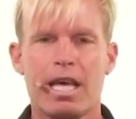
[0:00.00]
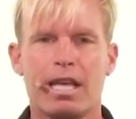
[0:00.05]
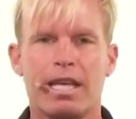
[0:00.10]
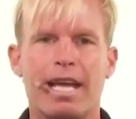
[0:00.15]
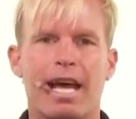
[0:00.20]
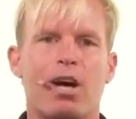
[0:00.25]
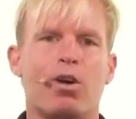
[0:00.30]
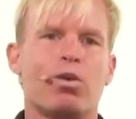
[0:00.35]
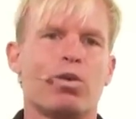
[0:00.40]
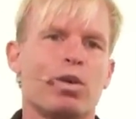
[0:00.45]

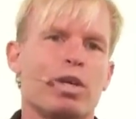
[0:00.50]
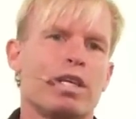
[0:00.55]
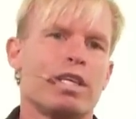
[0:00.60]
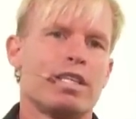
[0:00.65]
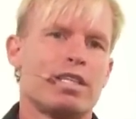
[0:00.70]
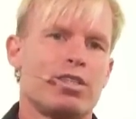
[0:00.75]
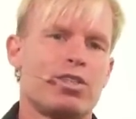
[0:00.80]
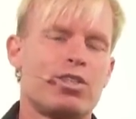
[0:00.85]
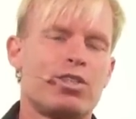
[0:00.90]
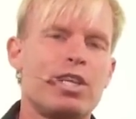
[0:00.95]
Now,
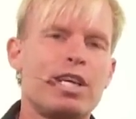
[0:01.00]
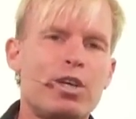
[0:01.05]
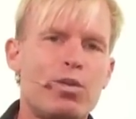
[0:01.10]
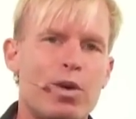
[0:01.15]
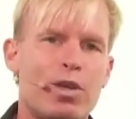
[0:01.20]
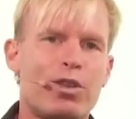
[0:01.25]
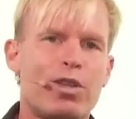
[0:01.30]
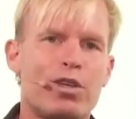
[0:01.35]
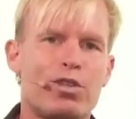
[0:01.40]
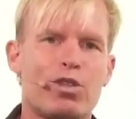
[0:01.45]
stick
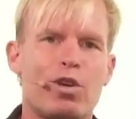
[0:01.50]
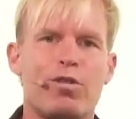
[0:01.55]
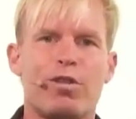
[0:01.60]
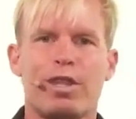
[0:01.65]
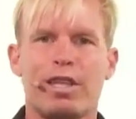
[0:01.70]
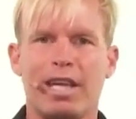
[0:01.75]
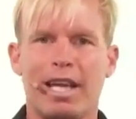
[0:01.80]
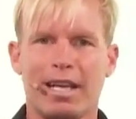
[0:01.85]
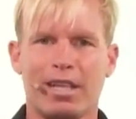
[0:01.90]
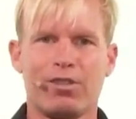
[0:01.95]
with us over
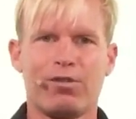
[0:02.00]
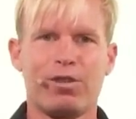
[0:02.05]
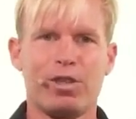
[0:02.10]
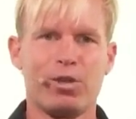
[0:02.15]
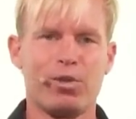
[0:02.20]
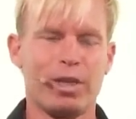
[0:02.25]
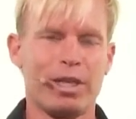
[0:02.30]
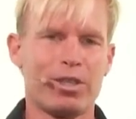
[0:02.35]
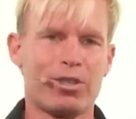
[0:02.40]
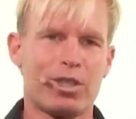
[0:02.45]
the next
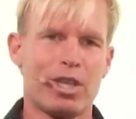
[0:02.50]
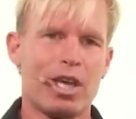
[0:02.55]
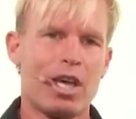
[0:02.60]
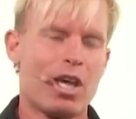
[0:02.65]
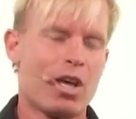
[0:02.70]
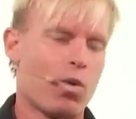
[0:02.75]
few weeks.